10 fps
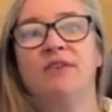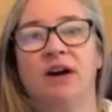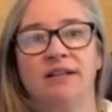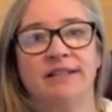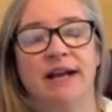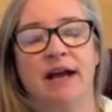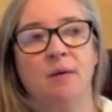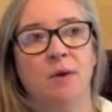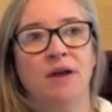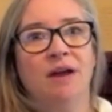got set
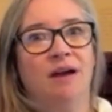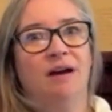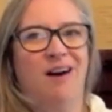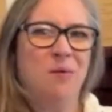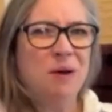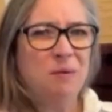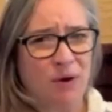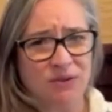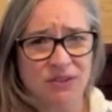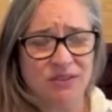up. On my
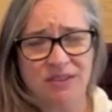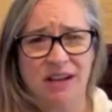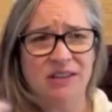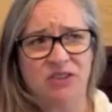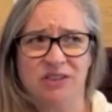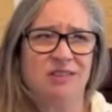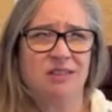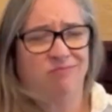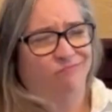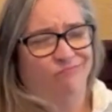personal side,
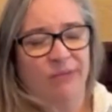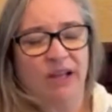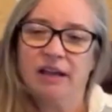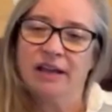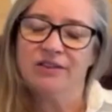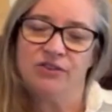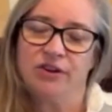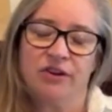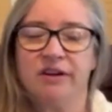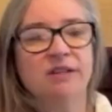just in case you're
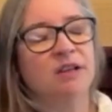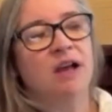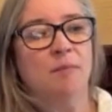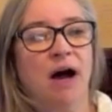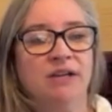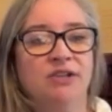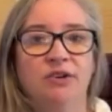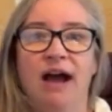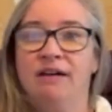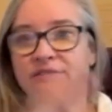curious, I do
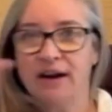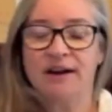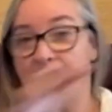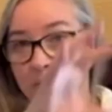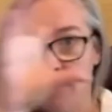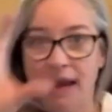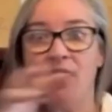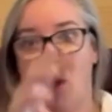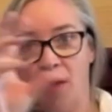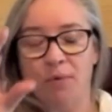have kind of that main
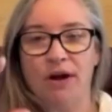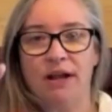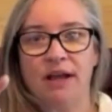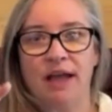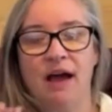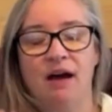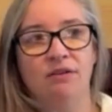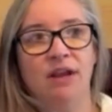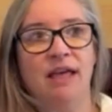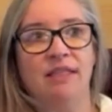operating
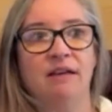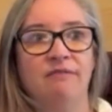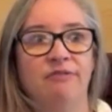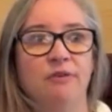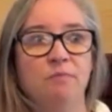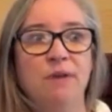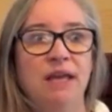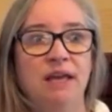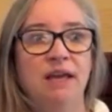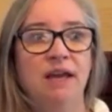account. And then for
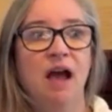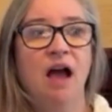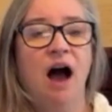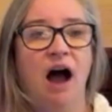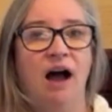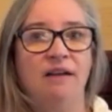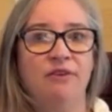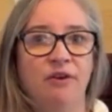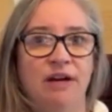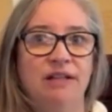me, I've
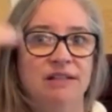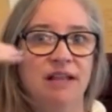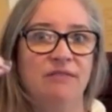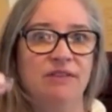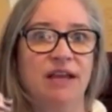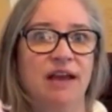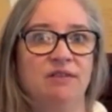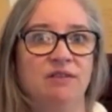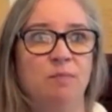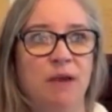created savings
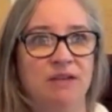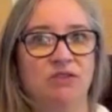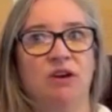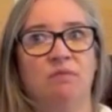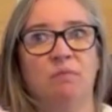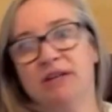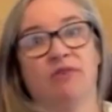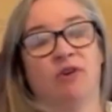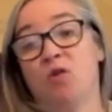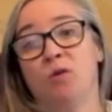accounts based on my
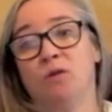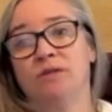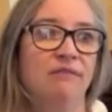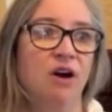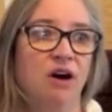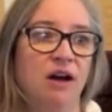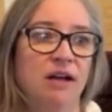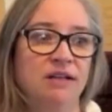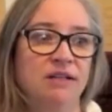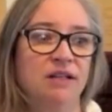different goals. I've
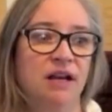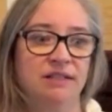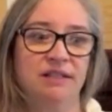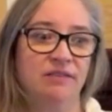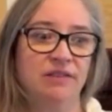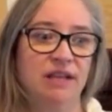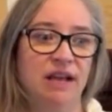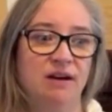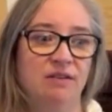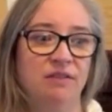got a savings
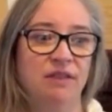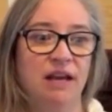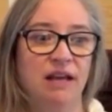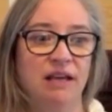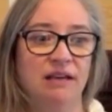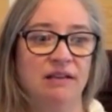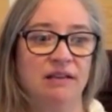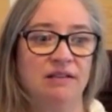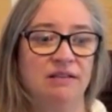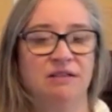account that
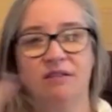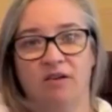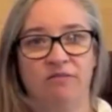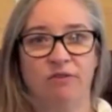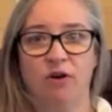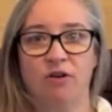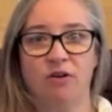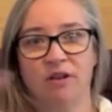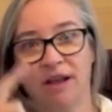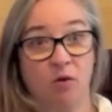is
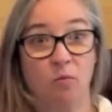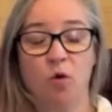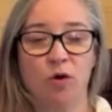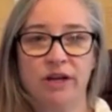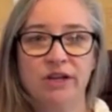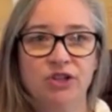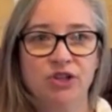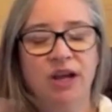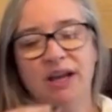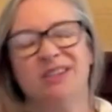for like our
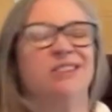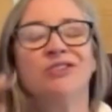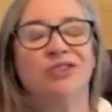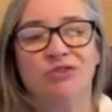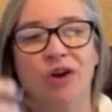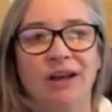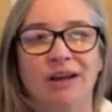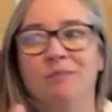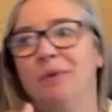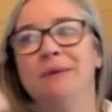mortgage, just to try
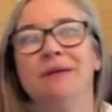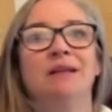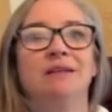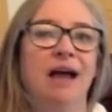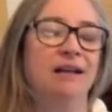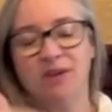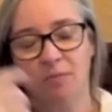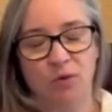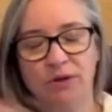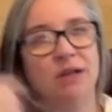and maybe like at some
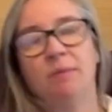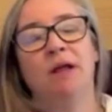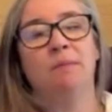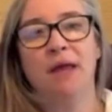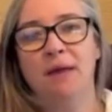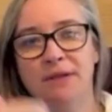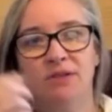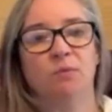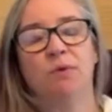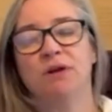point double up
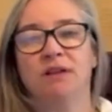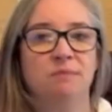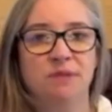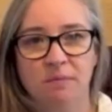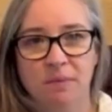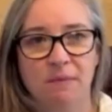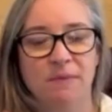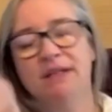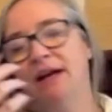payments or put a lump sum payment